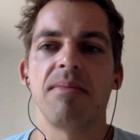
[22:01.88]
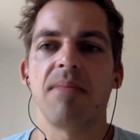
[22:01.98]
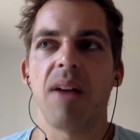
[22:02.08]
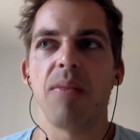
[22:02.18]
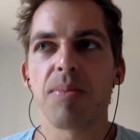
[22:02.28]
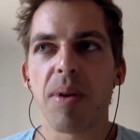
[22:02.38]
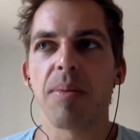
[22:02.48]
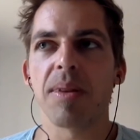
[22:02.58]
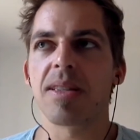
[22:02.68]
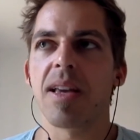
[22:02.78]
I would
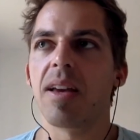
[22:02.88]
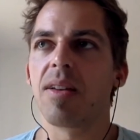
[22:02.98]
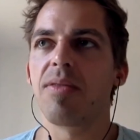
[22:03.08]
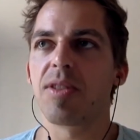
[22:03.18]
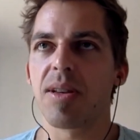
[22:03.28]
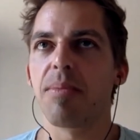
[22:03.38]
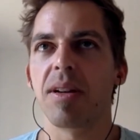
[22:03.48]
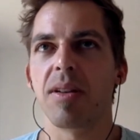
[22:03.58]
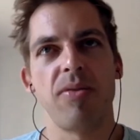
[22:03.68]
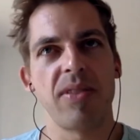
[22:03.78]
probably say, for
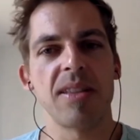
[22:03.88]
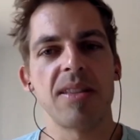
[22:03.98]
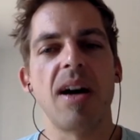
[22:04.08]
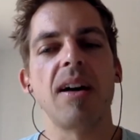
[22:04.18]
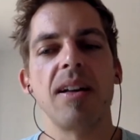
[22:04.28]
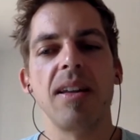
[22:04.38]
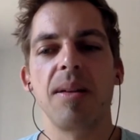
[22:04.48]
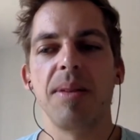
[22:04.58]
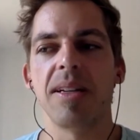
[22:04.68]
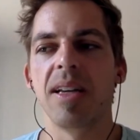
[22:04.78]
somebody who feels stuck a
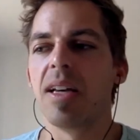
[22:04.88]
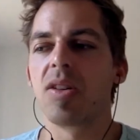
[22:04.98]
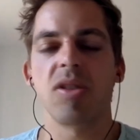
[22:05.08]
little bit,